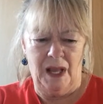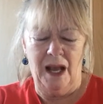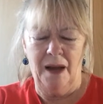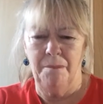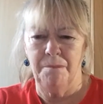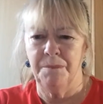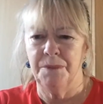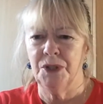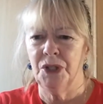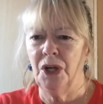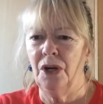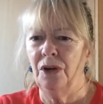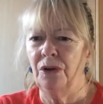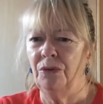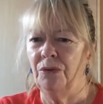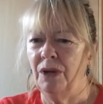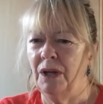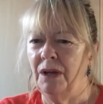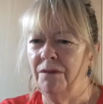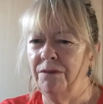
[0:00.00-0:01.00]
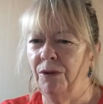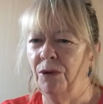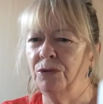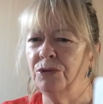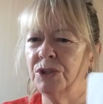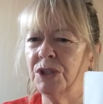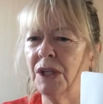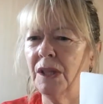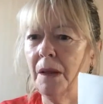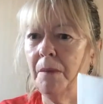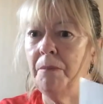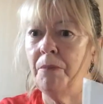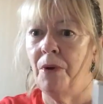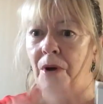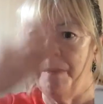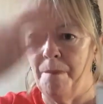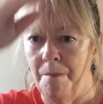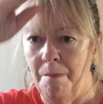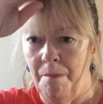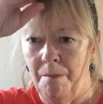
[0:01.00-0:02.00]
Absolutely full to the
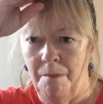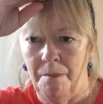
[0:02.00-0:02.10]
brim.